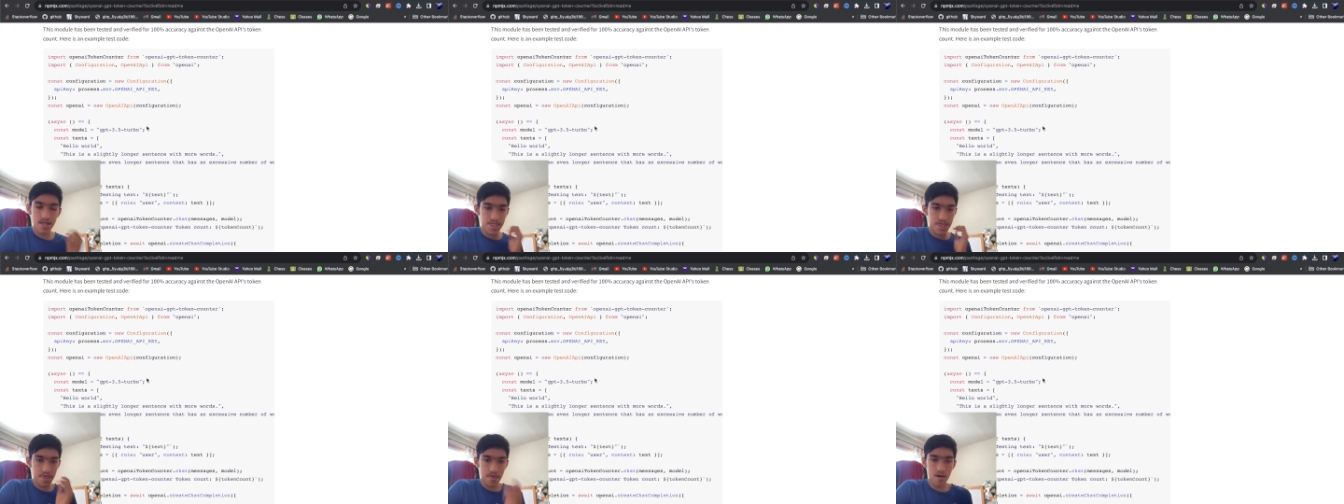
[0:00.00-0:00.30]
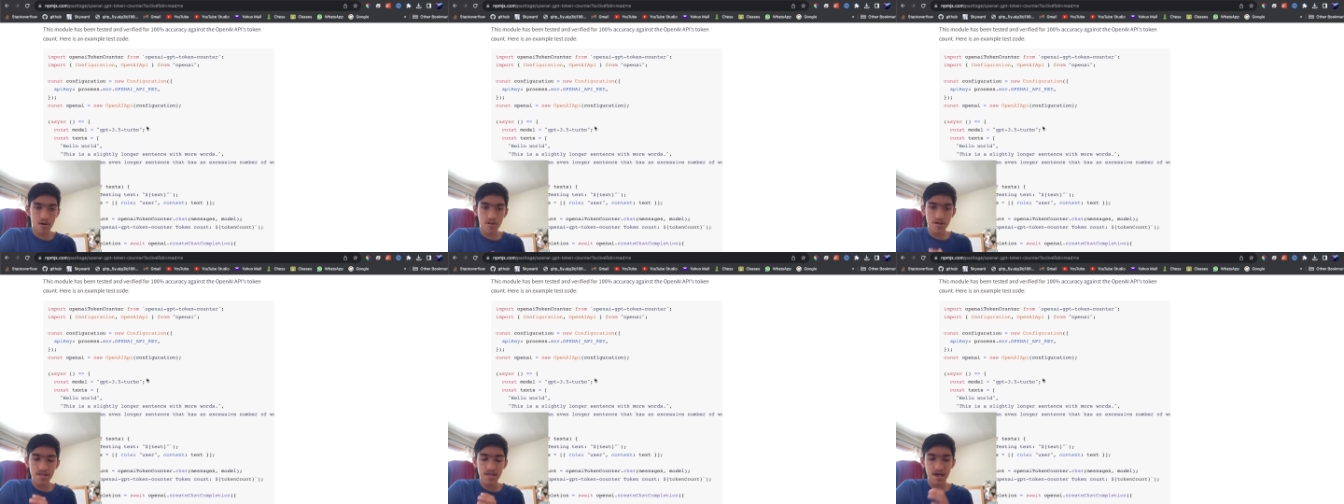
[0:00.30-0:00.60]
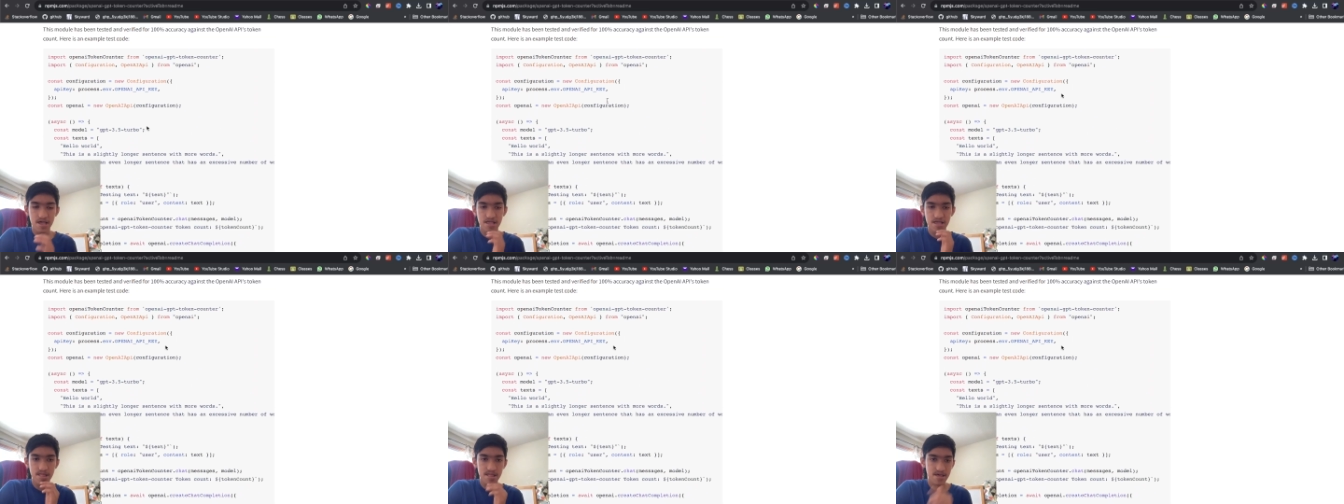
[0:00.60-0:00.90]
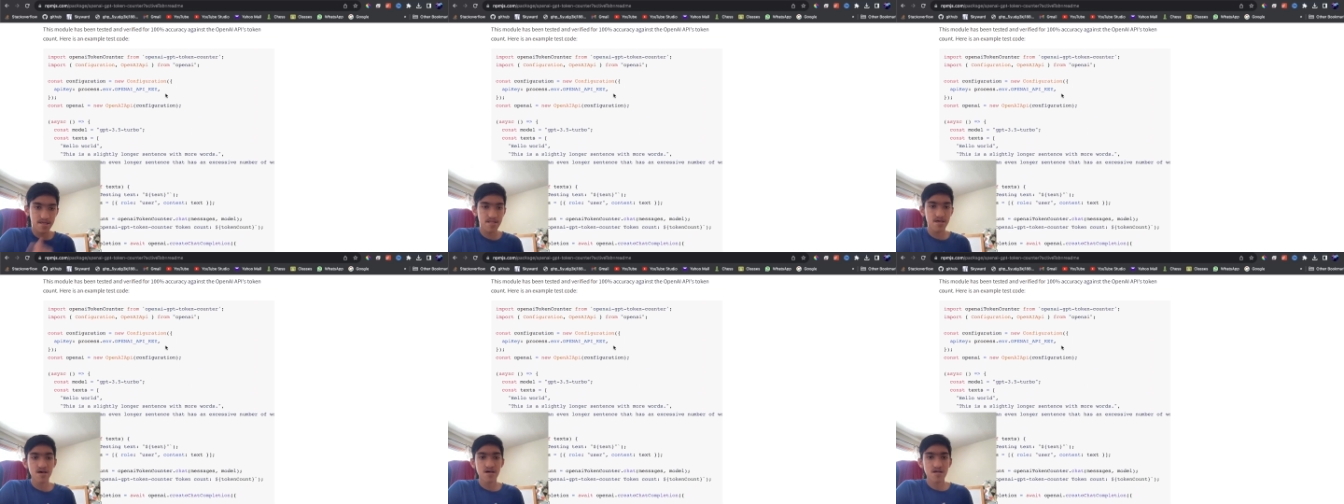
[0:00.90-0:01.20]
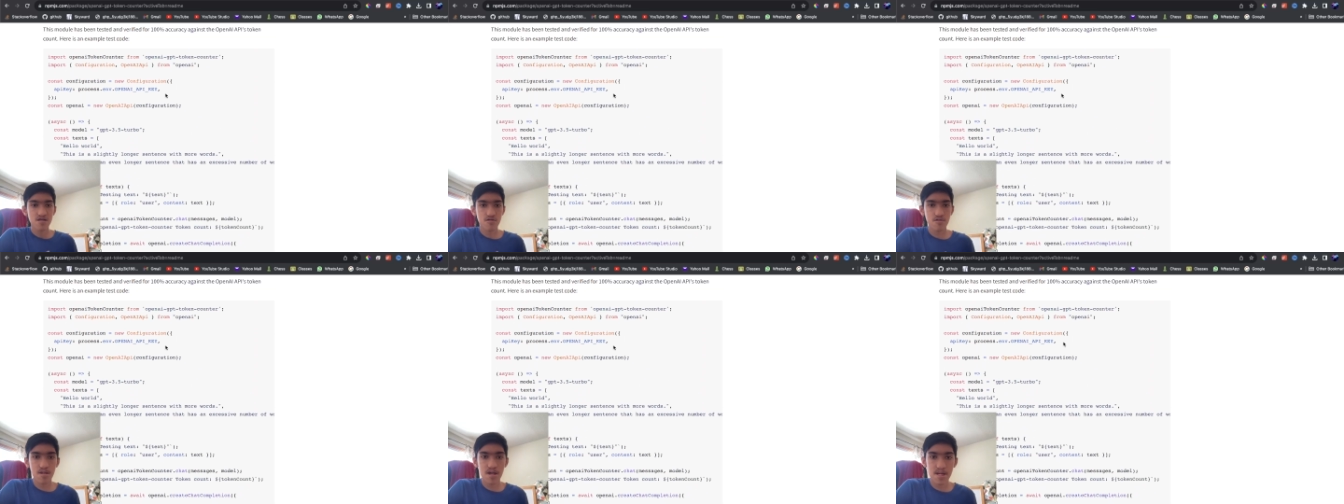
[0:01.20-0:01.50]
thoroughly tested it
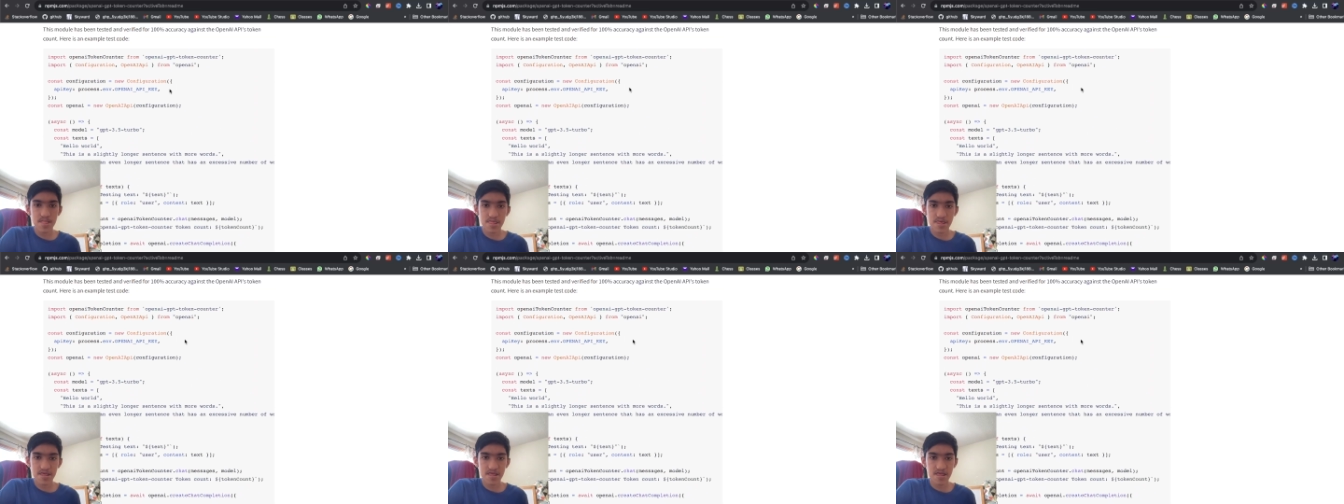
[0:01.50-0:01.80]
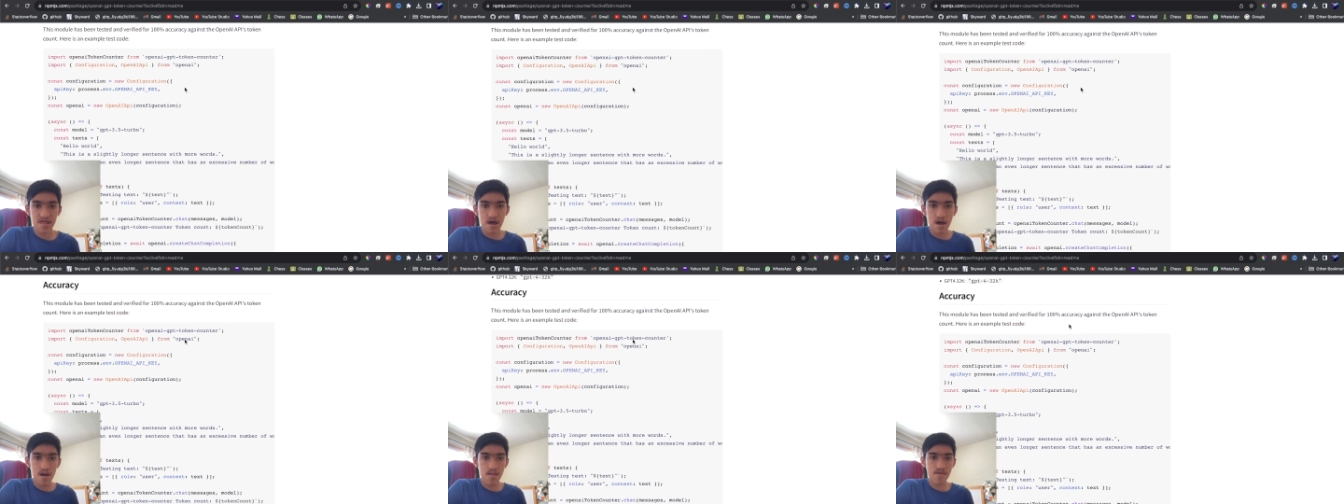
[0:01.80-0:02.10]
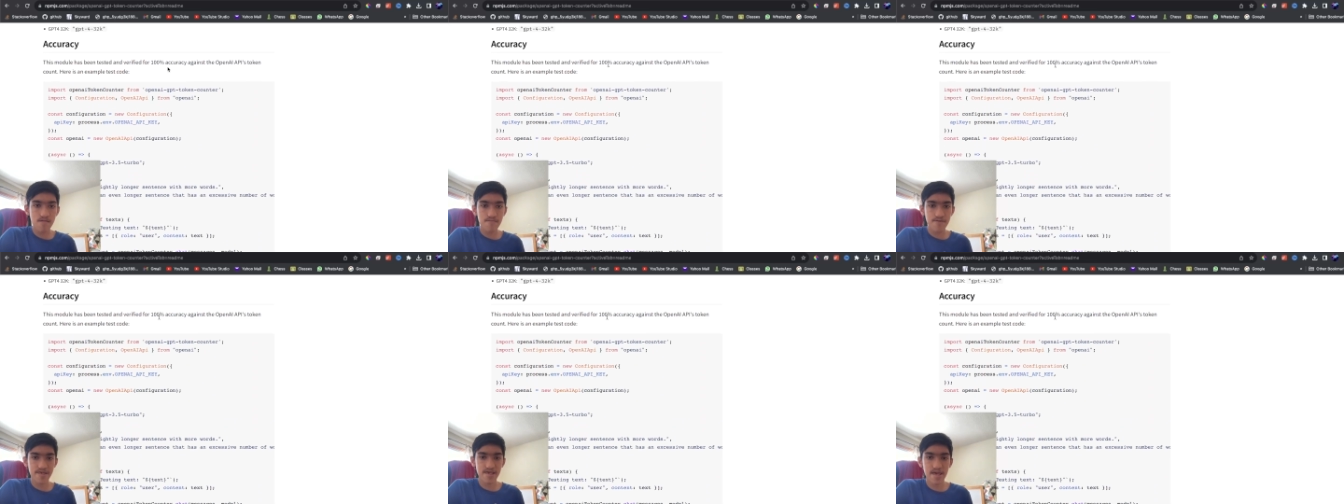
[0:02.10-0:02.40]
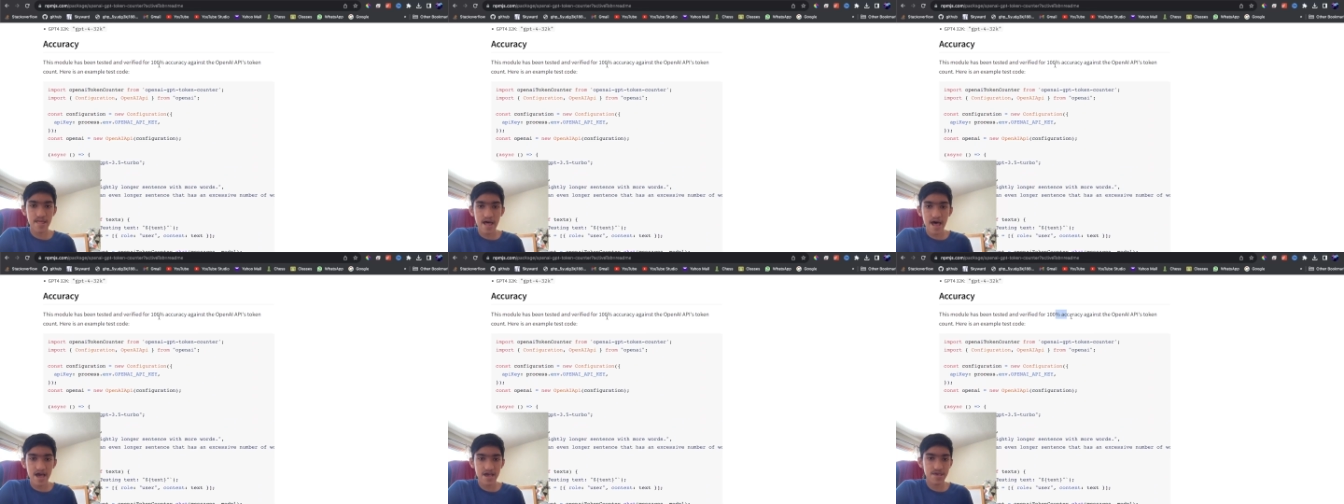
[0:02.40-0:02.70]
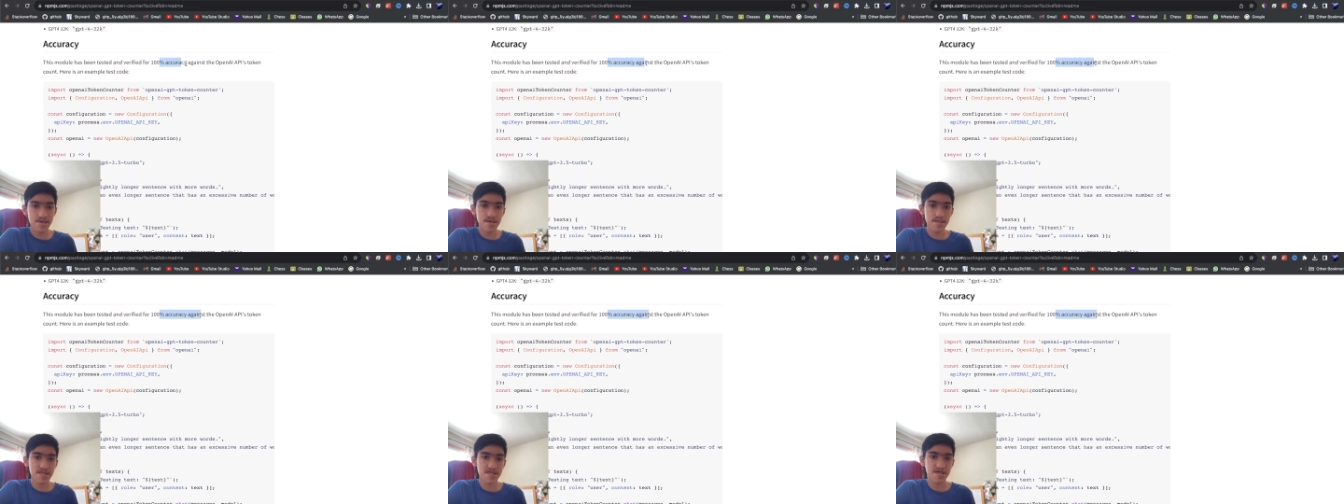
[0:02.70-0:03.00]
so that there's 100%
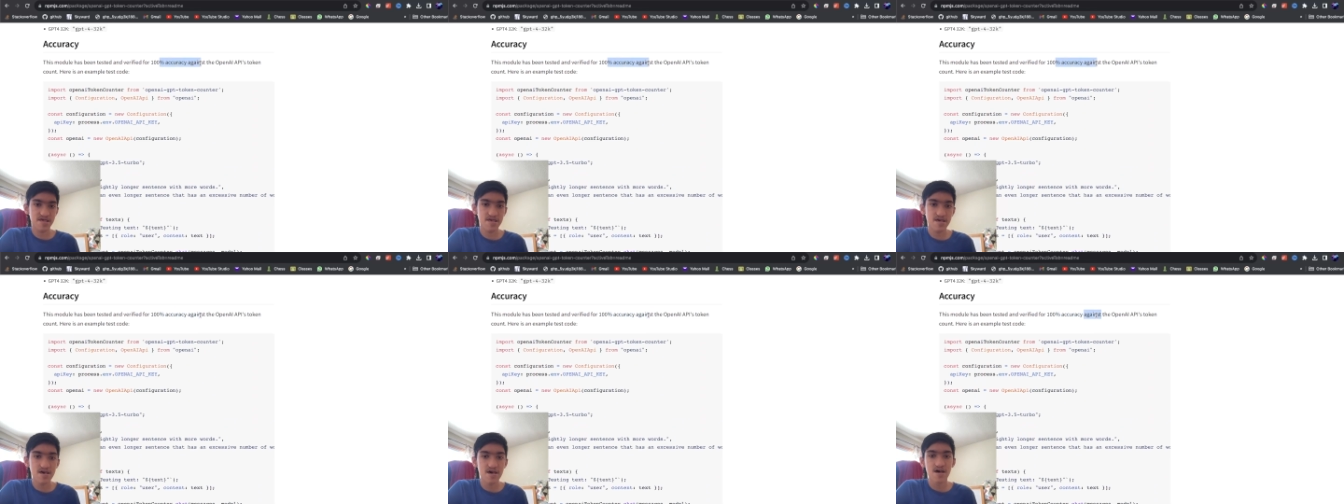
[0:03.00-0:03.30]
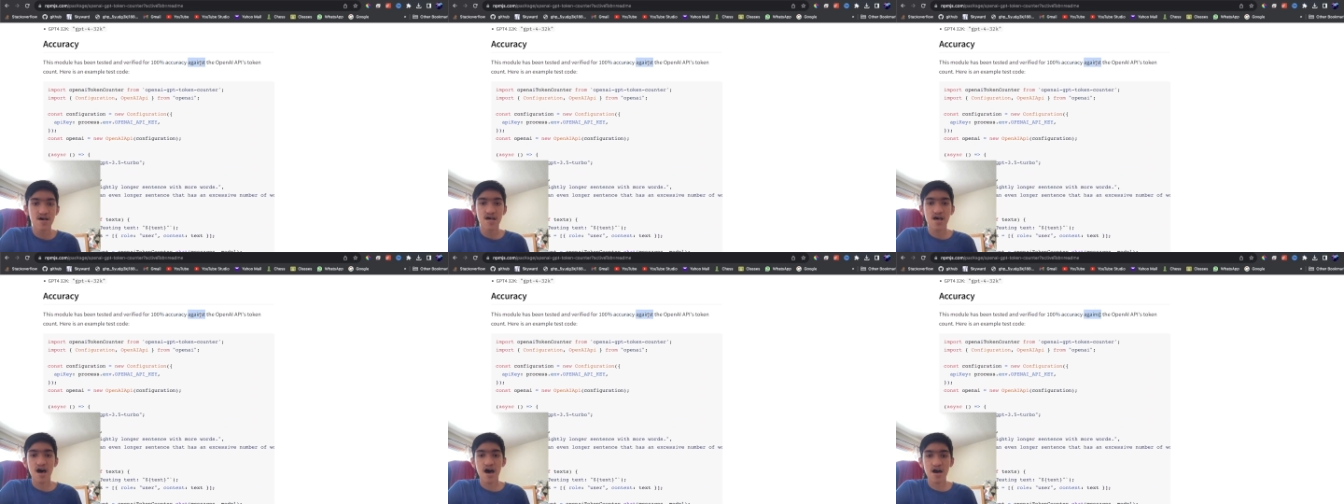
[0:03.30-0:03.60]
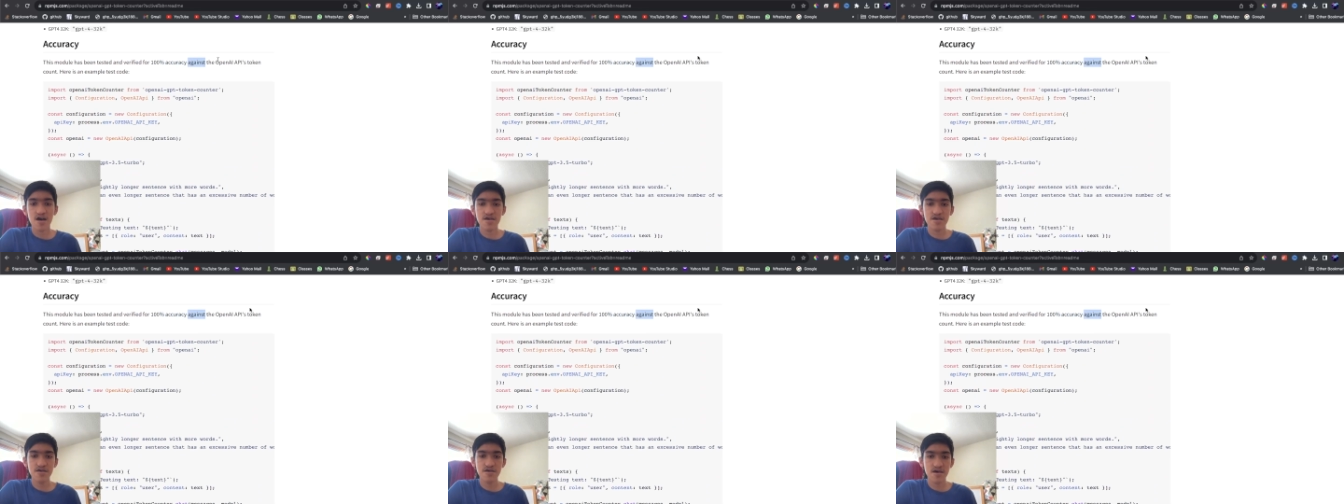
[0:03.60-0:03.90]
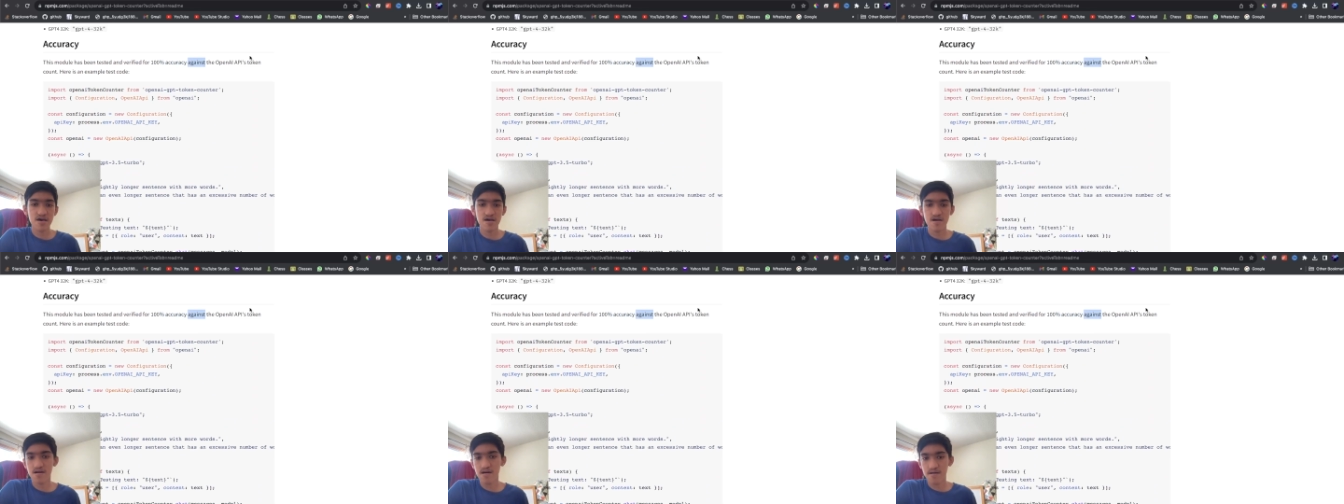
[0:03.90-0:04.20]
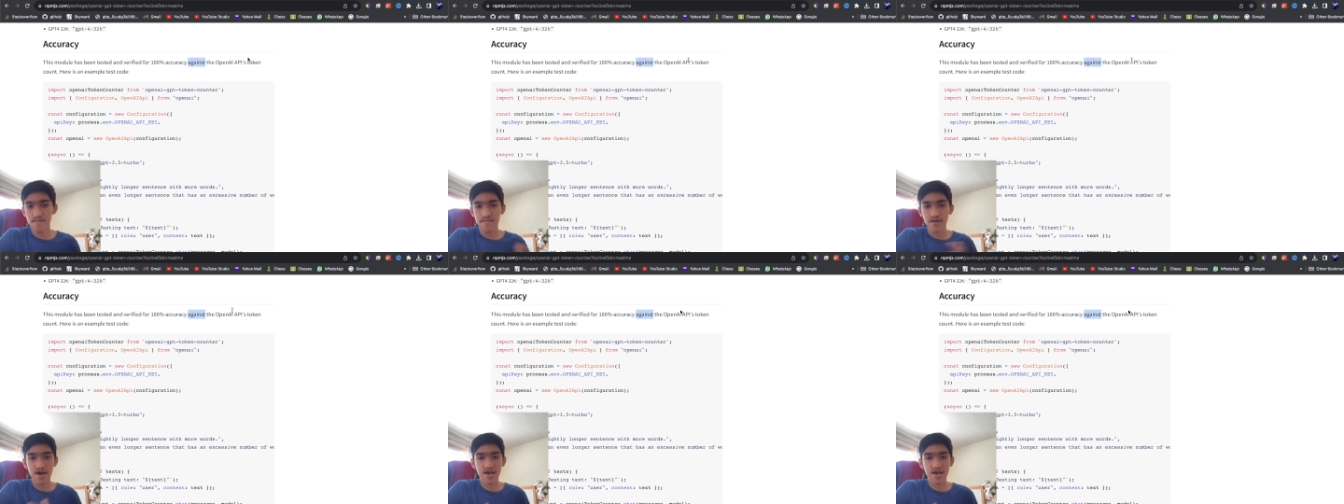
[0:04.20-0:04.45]
accuracy ac um,